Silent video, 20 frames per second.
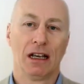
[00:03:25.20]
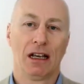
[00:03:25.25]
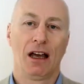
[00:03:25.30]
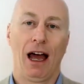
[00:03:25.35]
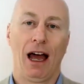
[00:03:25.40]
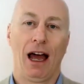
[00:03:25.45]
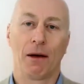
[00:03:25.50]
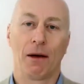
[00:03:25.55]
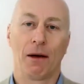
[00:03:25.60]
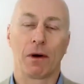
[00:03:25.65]

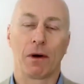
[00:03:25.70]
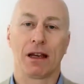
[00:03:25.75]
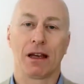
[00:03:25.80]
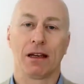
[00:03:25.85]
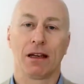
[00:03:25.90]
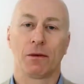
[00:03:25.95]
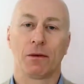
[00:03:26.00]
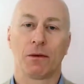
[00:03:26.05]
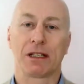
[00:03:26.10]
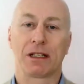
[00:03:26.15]
And
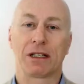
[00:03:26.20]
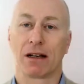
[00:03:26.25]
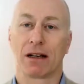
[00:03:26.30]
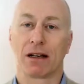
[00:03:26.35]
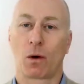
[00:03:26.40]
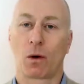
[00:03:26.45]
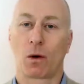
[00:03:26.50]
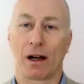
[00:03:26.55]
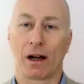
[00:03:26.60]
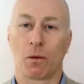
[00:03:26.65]
we
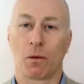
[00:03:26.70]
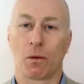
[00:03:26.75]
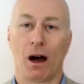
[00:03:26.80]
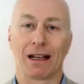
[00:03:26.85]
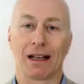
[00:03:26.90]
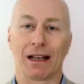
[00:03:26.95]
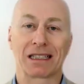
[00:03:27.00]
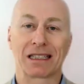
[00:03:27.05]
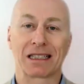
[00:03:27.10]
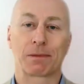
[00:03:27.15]
spent quite a
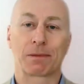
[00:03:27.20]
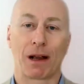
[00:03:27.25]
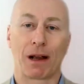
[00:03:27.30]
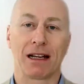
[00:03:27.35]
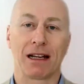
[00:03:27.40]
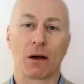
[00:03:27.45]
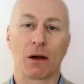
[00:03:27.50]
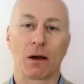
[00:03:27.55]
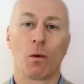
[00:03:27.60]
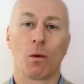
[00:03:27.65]
while
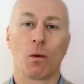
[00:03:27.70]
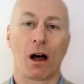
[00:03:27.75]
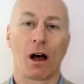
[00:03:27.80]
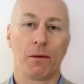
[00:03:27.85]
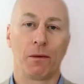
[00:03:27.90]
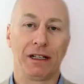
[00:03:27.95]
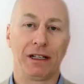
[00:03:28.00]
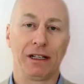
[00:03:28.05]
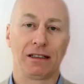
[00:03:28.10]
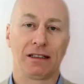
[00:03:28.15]
explaining why
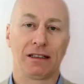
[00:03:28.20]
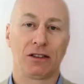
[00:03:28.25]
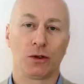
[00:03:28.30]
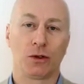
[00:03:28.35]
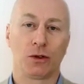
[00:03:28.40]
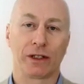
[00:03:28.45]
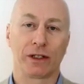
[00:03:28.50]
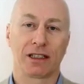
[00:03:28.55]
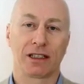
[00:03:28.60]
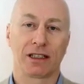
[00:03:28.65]
we needed 2
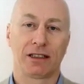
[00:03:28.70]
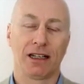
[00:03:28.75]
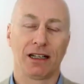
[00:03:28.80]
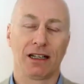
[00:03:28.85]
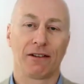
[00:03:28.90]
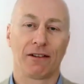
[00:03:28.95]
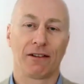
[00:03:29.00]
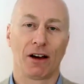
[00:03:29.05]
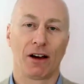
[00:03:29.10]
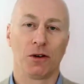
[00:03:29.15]

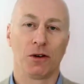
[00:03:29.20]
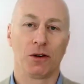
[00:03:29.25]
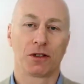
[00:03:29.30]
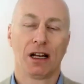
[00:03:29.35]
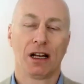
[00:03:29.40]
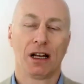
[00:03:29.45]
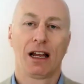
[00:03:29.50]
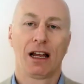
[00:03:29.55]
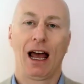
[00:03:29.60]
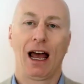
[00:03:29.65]
CFOs.
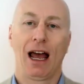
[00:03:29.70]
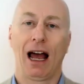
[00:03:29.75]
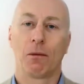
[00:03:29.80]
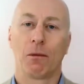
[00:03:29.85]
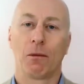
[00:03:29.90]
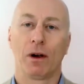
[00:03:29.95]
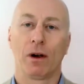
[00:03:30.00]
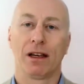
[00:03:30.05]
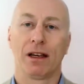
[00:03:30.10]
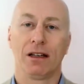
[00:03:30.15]
And
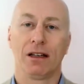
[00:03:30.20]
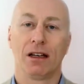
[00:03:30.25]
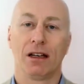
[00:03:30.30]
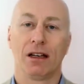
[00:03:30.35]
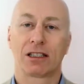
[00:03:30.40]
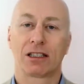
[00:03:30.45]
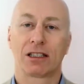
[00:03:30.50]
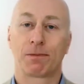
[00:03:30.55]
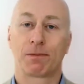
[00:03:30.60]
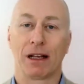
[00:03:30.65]
we
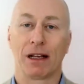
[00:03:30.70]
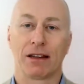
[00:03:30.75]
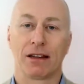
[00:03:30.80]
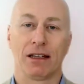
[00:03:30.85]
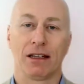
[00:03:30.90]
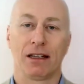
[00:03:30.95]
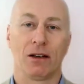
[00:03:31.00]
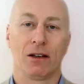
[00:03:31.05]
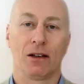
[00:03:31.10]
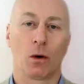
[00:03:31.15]
split
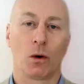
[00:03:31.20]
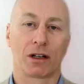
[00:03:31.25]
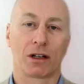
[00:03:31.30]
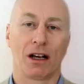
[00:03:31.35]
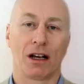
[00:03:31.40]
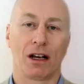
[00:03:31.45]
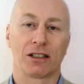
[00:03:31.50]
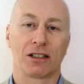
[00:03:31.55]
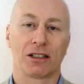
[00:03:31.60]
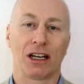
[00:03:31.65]
the
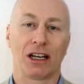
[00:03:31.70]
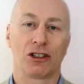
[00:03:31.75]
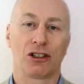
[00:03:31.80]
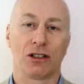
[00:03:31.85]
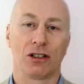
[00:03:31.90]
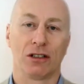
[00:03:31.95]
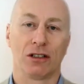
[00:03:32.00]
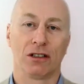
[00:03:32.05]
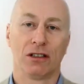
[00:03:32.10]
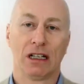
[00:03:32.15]

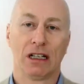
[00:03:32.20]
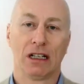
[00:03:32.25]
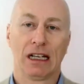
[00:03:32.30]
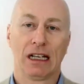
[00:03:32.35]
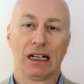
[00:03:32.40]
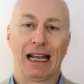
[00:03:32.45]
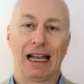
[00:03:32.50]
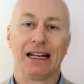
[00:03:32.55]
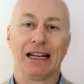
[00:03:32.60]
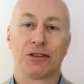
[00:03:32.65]
organization
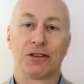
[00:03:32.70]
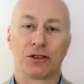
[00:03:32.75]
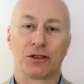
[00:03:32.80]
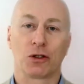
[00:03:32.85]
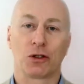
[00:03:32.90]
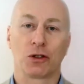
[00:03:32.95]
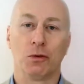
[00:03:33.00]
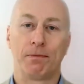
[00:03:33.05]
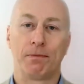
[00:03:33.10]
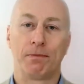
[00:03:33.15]
into
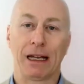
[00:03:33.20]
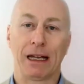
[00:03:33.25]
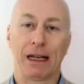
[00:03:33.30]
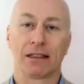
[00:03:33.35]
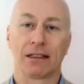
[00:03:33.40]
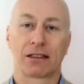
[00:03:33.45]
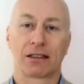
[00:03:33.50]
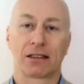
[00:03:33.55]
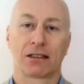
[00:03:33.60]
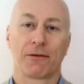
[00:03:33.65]
2
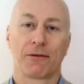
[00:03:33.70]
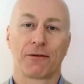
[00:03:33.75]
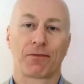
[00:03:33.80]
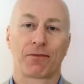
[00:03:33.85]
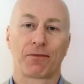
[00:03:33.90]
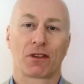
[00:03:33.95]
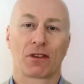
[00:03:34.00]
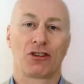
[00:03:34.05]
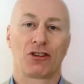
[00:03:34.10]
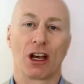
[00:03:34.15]
bits
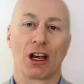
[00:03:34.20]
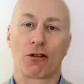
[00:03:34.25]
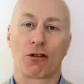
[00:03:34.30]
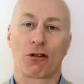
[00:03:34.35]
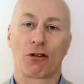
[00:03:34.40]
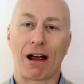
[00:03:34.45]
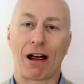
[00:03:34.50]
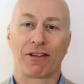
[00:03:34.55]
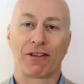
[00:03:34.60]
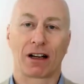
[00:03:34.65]

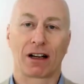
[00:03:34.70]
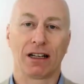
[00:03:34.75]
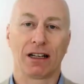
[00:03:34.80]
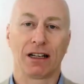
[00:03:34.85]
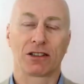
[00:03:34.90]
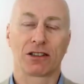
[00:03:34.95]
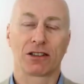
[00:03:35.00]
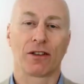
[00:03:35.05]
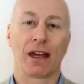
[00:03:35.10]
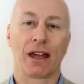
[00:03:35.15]
geographically,
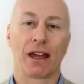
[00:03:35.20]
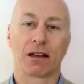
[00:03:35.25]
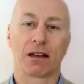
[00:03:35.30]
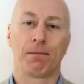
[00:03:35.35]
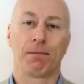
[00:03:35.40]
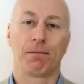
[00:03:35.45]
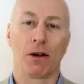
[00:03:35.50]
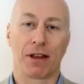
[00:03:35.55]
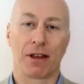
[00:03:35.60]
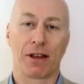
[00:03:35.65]
so that they could
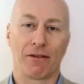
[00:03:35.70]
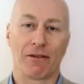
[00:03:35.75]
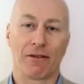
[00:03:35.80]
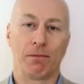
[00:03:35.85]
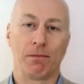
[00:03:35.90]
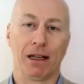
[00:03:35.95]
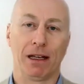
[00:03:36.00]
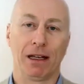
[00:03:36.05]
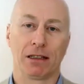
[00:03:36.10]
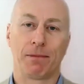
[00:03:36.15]
both have a
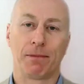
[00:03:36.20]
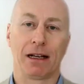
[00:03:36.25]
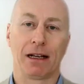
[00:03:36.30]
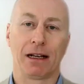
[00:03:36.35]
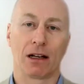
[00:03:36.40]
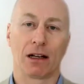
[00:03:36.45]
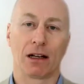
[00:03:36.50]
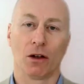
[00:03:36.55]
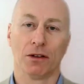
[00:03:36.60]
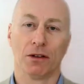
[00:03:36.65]
bit
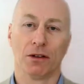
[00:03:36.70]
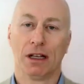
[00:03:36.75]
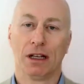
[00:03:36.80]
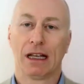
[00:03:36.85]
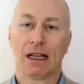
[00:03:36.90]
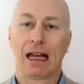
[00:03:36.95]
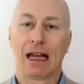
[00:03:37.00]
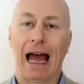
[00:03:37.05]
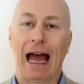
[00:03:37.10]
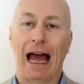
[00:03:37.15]
depending on
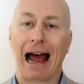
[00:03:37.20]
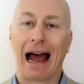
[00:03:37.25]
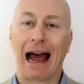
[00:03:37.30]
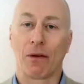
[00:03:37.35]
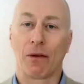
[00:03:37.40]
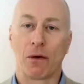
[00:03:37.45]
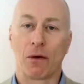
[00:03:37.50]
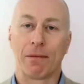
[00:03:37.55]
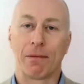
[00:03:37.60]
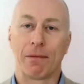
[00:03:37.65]
how
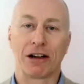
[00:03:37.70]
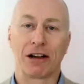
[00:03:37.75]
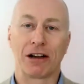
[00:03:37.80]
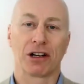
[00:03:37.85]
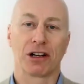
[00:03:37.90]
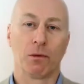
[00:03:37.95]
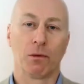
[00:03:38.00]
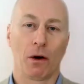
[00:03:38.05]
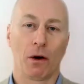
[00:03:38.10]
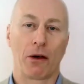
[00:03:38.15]
they were managing
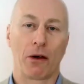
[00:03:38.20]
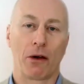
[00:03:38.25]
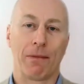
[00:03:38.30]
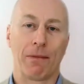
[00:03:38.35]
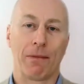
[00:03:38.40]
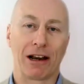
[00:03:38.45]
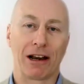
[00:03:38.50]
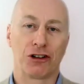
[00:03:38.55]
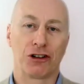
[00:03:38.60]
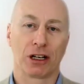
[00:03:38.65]
and what they were
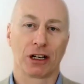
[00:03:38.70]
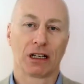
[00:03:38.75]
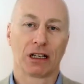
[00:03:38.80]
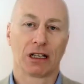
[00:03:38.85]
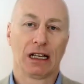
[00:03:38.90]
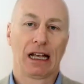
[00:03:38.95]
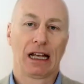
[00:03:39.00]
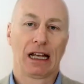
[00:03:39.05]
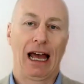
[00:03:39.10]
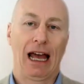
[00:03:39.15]
managing.
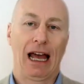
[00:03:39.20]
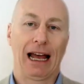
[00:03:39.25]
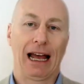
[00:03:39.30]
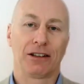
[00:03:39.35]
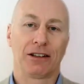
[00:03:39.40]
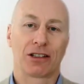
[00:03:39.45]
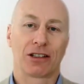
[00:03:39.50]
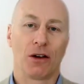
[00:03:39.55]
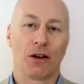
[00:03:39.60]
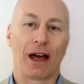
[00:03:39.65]
And
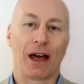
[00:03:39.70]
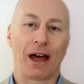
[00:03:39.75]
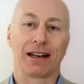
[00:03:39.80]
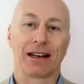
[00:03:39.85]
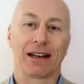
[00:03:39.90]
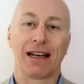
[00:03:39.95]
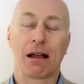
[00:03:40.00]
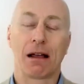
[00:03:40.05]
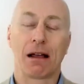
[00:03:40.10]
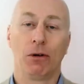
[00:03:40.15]
so that
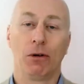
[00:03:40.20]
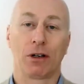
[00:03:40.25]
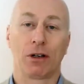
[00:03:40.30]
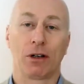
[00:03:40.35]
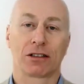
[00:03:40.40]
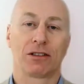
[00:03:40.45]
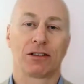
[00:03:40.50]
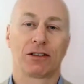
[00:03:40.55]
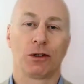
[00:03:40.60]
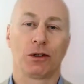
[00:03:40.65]
enabled
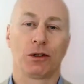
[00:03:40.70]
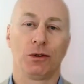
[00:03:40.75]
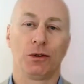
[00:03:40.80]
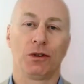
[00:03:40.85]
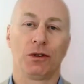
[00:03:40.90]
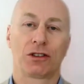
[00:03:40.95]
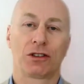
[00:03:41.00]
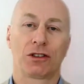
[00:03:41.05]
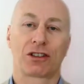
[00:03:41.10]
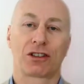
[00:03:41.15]
us to
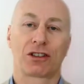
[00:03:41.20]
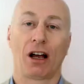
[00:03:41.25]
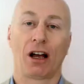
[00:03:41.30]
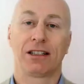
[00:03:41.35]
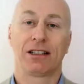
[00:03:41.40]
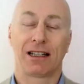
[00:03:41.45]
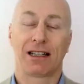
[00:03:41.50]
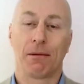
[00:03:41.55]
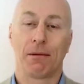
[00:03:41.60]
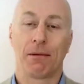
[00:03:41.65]

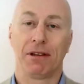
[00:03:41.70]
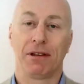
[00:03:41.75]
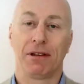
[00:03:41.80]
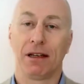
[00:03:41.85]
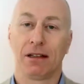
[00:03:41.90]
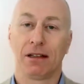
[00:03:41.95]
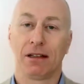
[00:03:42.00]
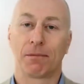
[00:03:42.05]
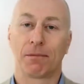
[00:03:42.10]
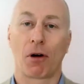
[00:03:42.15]
sidestep
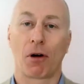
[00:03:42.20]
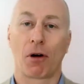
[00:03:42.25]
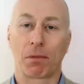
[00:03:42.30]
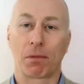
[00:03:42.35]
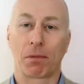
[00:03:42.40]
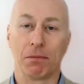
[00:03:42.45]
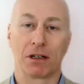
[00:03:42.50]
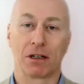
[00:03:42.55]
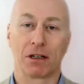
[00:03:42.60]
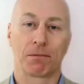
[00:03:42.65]
the
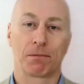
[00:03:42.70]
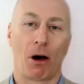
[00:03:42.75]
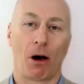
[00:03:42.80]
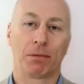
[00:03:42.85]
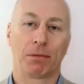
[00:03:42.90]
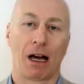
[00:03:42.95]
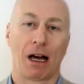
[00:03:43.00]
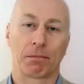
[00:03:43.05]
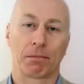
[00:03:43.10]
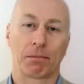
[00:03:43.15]
problem that had
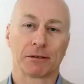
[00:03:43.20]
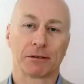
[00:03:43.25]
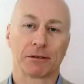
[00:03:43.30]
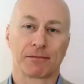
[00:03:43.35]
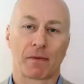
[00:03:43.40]
popped up.